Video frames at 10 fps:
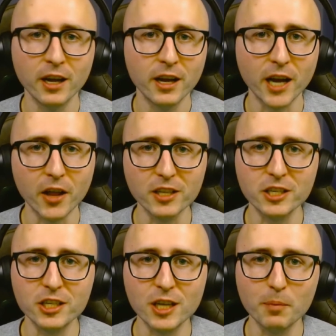Now, this is
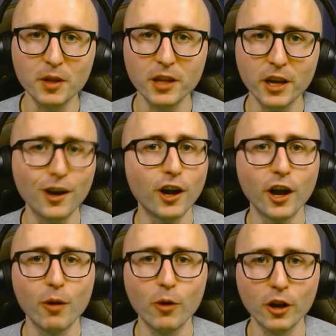something that you're going to
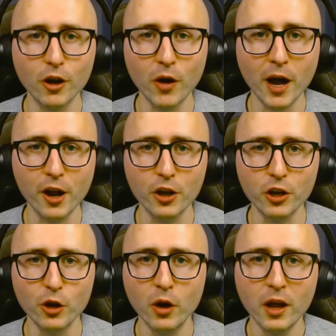want to know how to do,